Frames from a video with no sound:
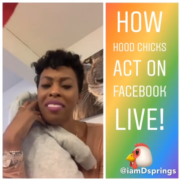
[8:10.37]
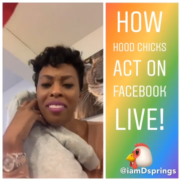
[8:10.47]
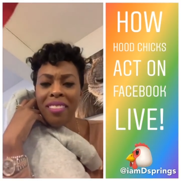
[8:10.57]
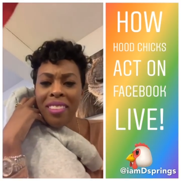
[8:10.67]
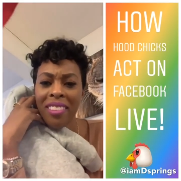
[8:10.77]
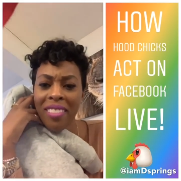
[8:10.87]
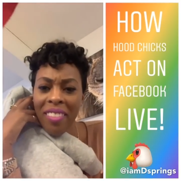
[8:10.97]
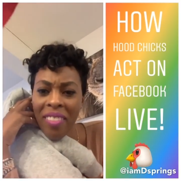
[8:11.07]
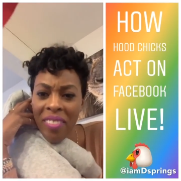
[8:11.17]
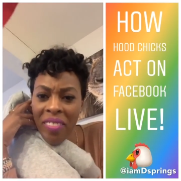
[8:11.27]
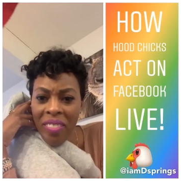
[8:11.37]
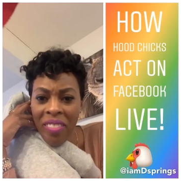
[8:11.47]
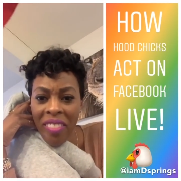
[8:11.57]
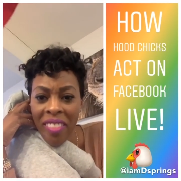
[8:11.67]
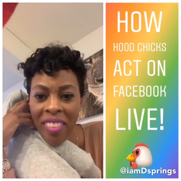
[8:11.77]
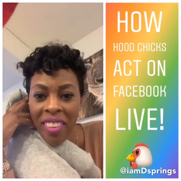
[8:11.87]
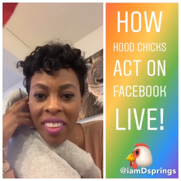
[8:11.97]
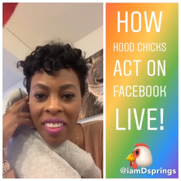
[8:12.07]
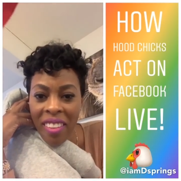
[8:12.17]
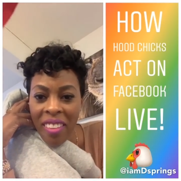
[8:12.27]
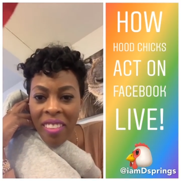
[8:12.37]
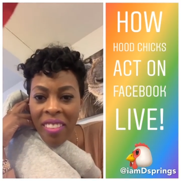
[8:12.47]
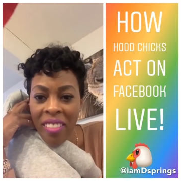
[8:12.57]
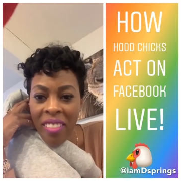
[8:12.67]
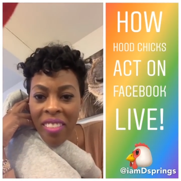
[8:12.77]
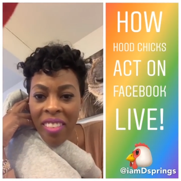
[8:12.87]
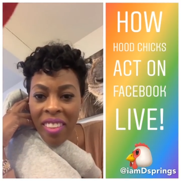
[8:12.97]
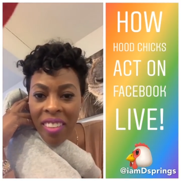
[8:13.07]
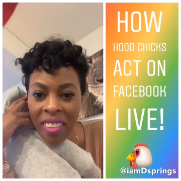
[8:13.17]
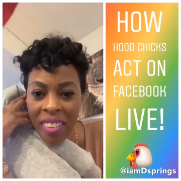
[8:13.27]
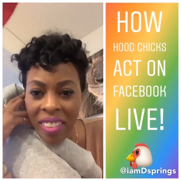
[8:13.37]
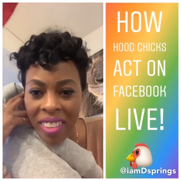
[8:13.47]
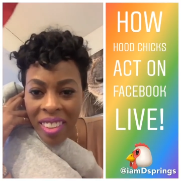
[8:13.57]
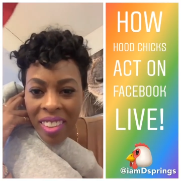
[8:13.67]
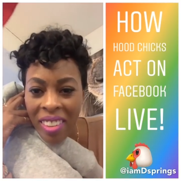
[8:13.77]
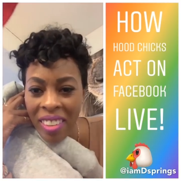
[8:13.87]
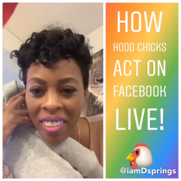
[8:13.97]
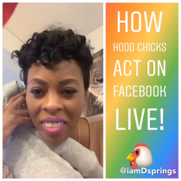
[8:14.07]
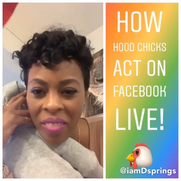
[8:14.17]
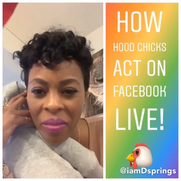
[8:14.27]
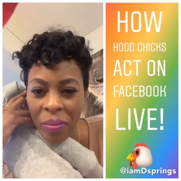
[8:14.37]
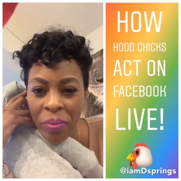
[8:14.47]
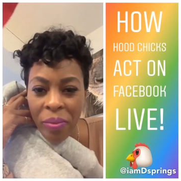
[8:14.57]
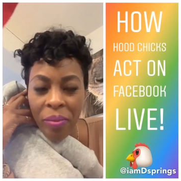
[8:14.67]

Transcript: Nothing is said.